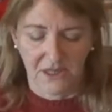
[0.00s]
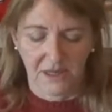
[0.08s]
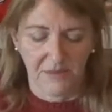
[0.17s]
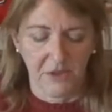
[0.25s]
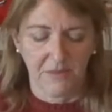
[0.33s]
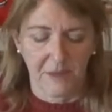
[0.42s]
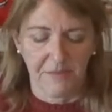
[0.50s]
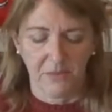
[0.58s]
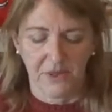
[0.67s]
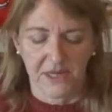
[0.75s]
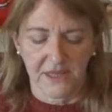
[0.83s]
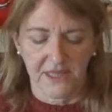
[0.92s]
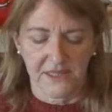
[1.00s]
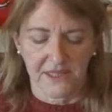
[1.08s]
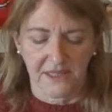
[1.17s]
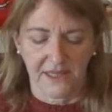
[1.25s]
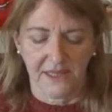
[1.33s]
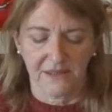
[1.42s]
I mean, you might be one of these
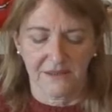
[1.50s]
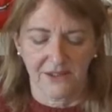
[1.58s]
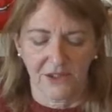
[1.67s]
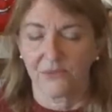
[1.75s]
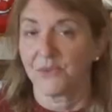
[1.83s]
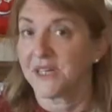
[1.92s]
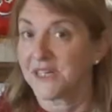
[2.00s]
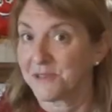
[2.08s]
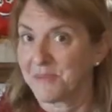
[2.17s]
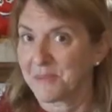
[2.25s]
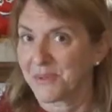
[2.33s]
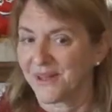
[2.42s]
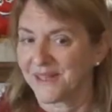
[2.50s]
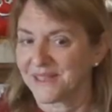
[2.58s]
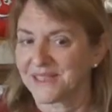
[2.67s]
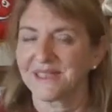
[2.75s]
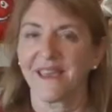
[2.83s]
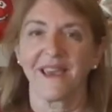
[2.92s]
that like, you know, one of these people like to
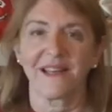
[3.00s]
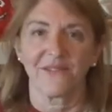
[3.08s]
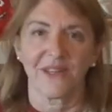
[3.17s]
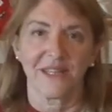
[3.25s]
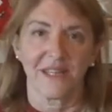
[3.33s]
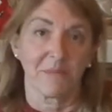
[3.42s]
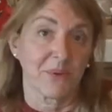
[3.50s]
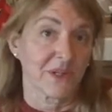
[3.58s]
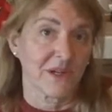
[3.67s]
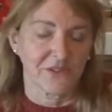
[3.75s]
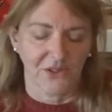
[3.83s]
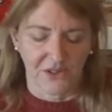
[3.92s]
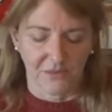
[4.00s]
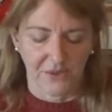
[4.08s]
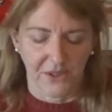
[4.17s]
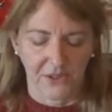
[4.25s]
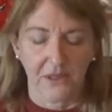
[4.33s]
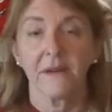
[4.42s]
scan everything and put it on their
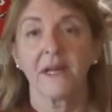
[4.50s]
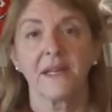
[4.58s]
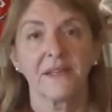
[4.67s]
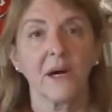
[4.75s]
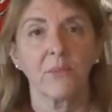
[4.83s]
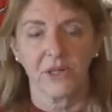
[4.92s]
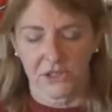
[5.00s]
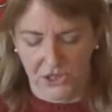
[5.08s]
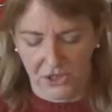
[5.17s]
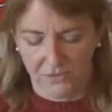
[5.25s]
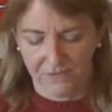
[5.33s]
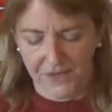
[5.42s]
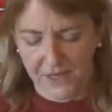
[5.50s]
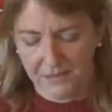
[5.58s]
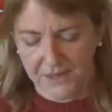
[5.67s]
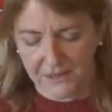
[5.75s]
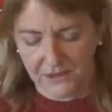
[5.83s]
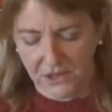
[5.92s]
computer. They'll work too.
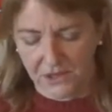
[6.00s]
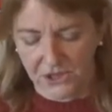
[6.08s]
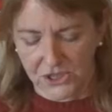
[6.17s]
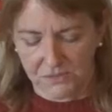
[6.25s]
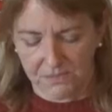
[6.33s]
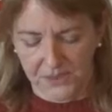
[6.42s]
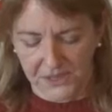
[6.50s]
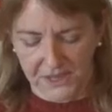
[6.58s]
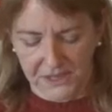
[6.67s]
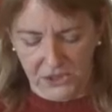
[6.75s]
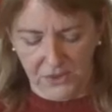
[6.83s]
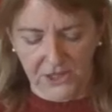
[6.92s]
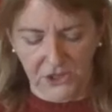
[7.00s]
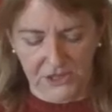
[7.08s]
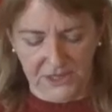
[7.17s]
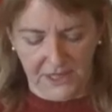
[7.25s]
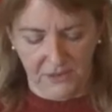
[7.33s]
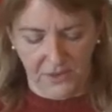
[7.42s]
But, you know, just put the
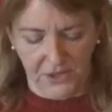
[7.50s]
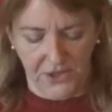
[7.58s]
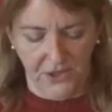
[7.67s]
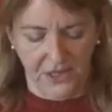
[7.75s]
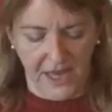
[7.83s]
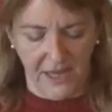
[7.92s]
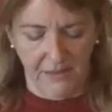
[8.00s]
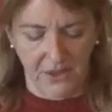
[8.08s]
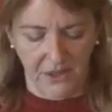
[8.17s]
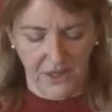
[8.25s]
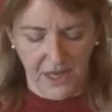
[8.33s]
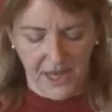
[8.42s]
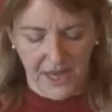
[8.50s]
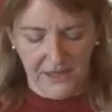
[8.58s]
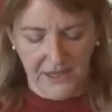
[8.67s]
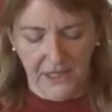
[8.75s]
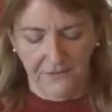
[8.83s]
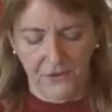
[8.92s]
instructions in with your cable. And
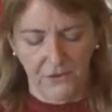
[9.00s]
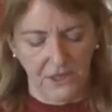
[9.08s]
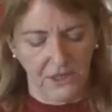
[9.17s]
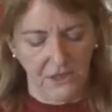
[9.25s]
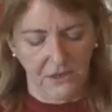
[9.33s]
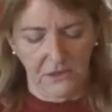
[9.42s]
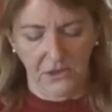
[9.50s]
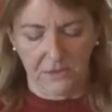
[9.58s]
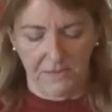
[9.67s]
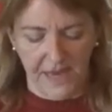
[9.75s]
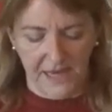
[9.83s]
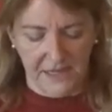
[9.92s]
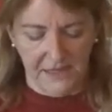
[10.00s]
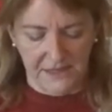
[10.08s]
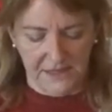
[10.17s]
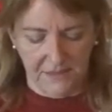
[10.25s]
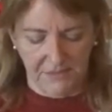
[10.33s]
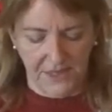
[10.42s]
then if you need to look back on
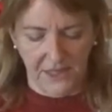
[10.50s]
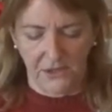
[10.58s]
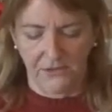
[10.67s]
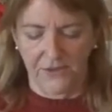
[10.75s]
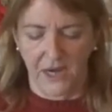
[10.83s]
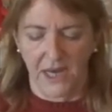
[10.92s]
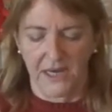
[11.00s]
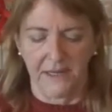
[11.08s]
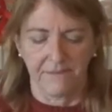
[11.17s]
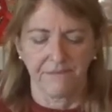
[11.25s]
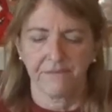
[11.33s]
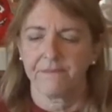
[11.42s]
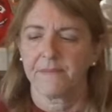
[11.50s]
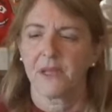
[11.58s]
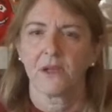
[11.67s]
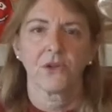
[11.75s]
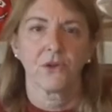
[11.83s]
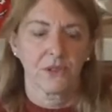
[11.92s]
something, you've got it.
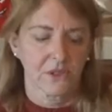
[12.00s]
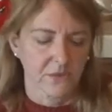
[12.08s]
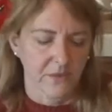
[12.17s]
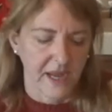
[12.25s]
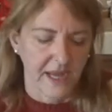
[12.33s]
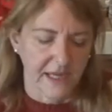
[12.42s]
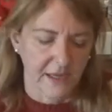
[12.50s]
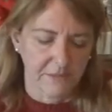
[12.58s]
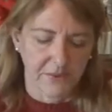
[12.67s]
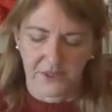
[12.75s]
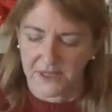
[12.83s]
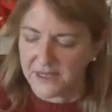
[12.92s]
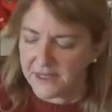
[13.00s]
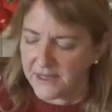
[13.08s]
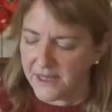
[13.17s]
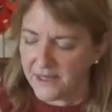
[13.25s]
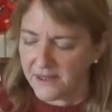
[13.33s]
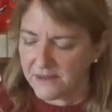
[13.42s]
Your little rag, I'd put it in
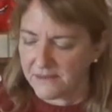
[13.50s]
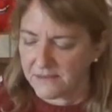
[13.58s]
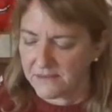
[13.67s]
there.